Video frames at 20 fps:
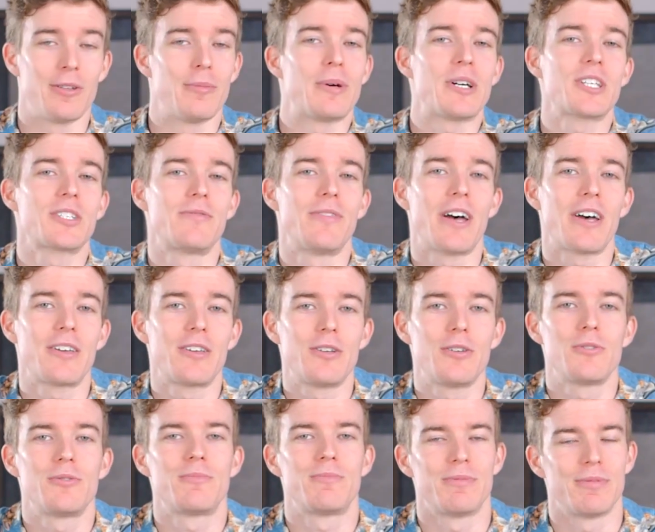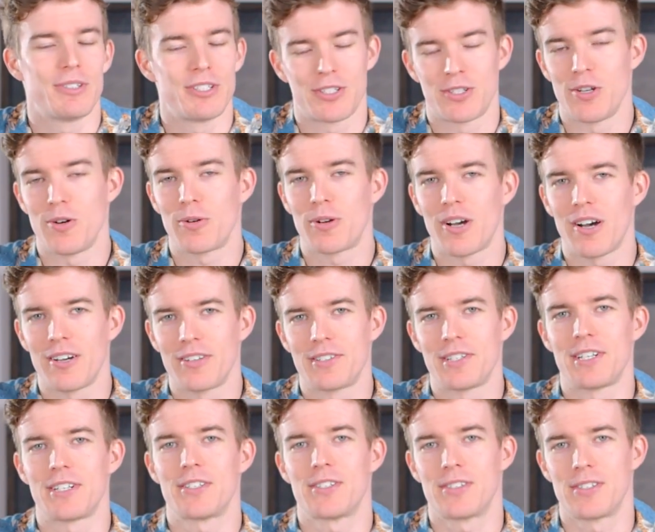the best value, it's no
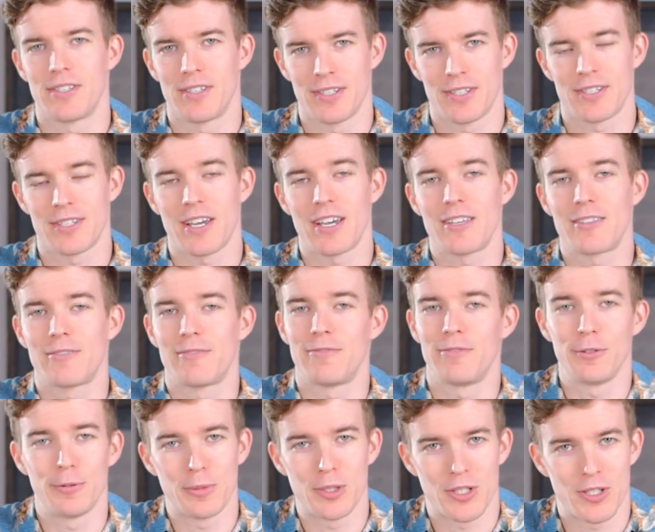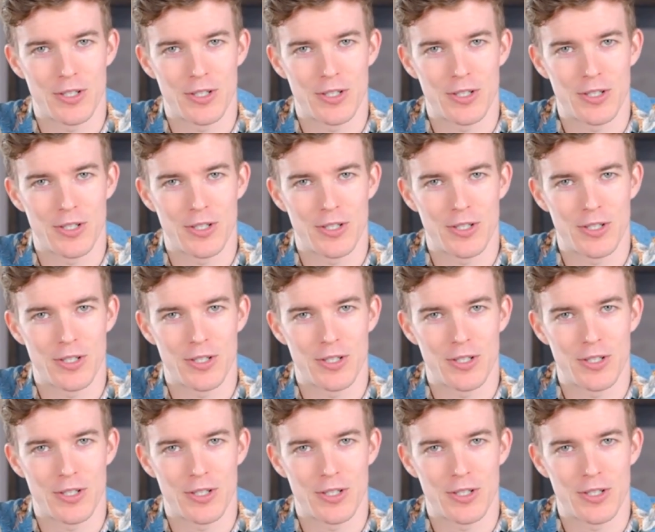contest, the Scythe Fuma